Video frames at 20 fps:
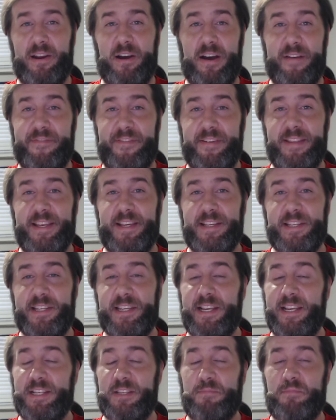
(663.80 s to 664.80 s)
off of this
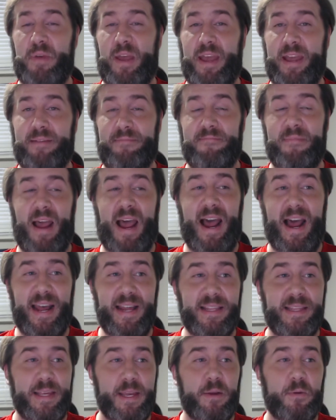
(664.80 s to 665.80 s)
has been,
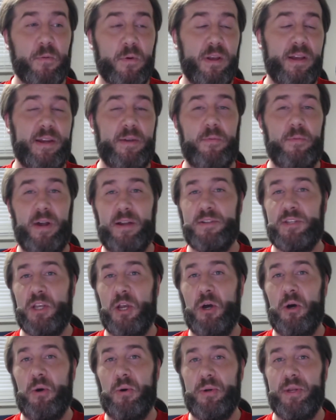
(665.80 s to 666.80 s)
I think, really well
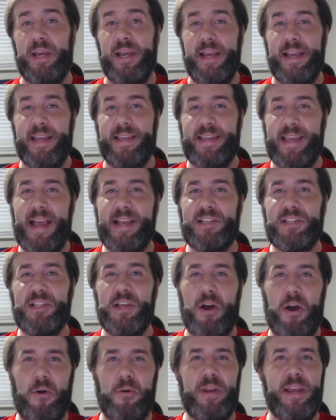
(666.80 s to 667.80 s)
told. Yes,
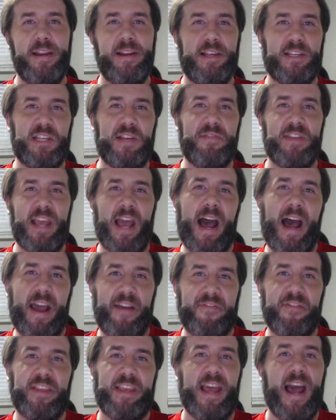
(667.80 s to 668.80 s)
the hokiness of the eye
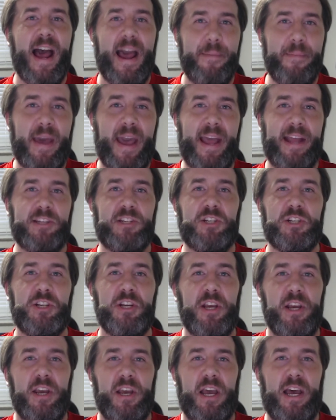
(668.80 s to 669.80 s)
for the eye match
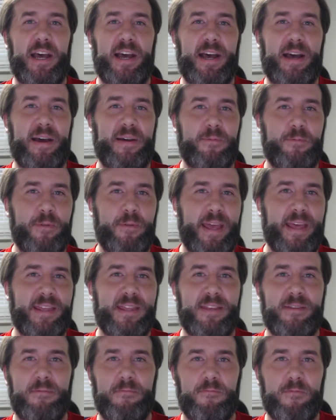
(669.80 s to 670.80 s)

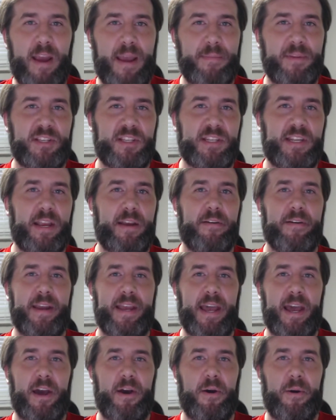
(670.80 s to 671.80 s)
with Rey
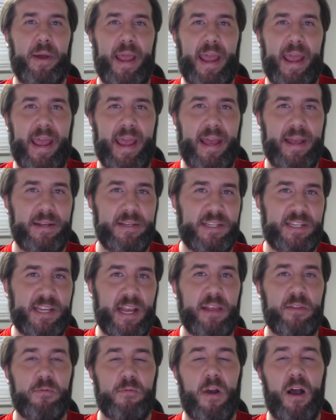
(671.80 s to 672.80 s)
Mysterio and
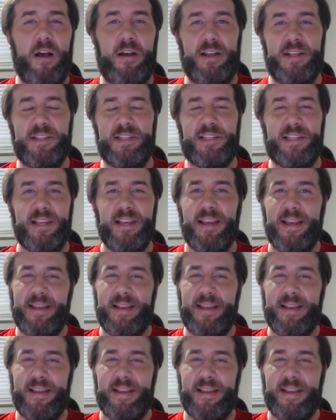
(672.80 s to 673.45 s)
Seth Rollins